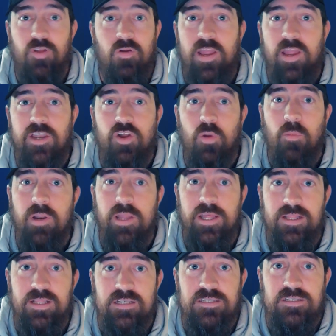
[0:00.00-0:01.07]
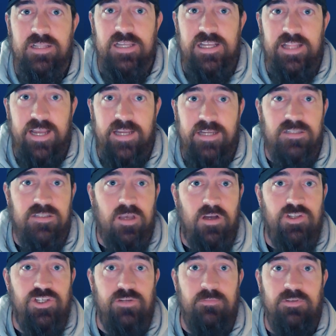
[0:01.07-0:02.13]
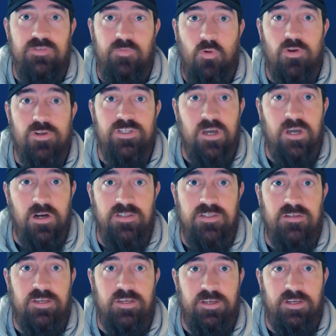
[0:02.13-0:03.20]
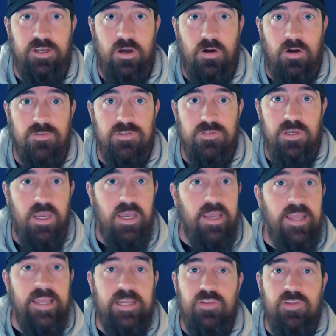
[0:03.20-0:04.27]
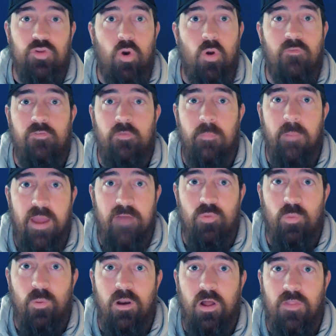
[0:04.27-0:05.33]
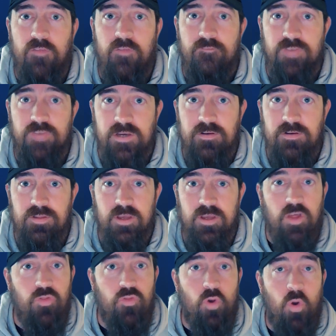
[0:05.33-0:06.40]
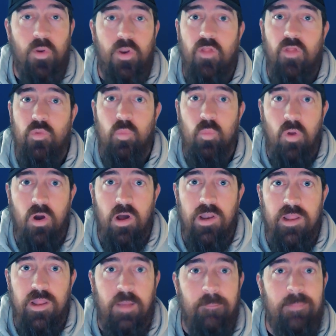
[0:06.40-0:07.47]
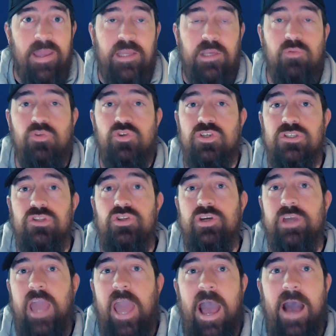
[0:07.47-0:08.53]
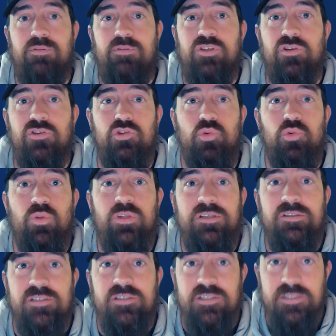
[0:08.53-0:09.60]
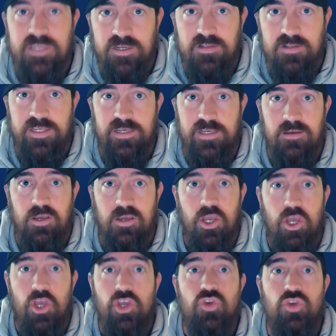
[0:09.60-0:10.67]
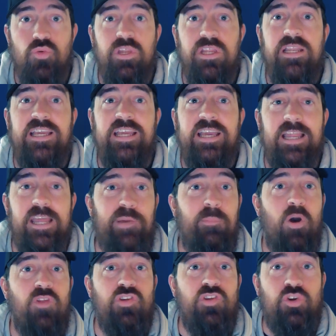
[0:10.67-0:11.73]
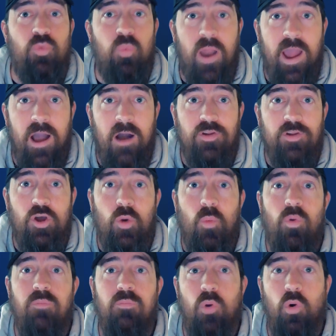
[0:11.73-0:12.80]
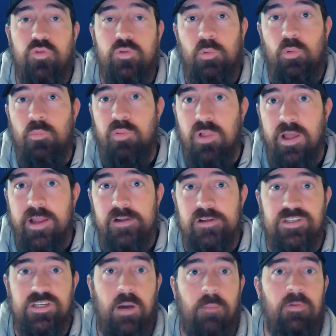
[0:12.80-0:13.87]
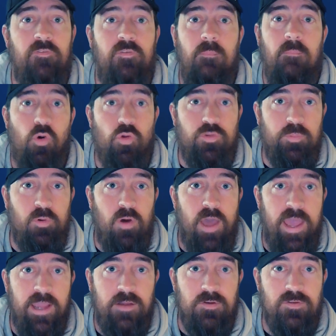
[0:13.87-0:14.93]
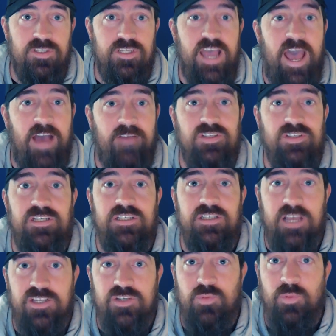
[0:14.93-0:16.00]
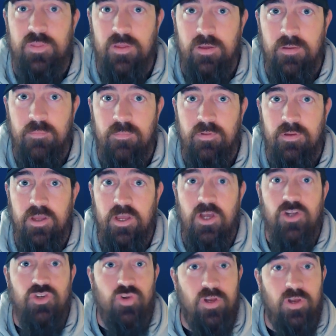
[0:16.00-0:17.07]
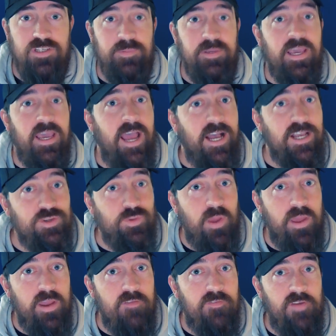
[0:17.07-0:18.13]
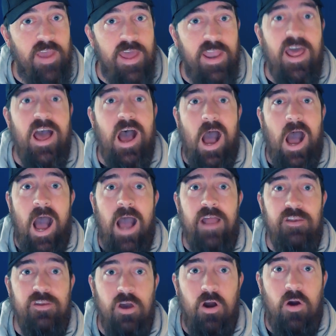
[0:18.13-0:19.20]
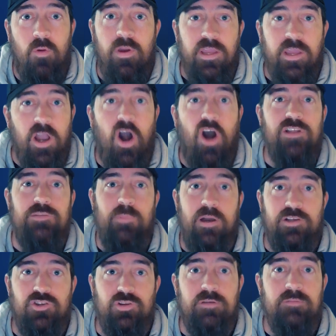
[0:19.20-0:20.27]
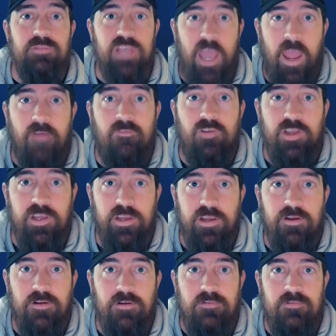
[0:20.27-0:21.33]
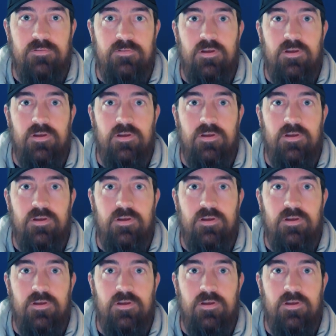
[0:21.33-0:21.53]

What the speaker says: There ain't nobody in this league that can touch him as far as gunslinging goes. He can throw it from everywhere on the field, throw it on the run, and make you just look absolutely silly. You need to get him on the ground with multiple players coming from multiple angles to have success with him. Trust me, as a Raider fan, I know he haunts my dreams every year.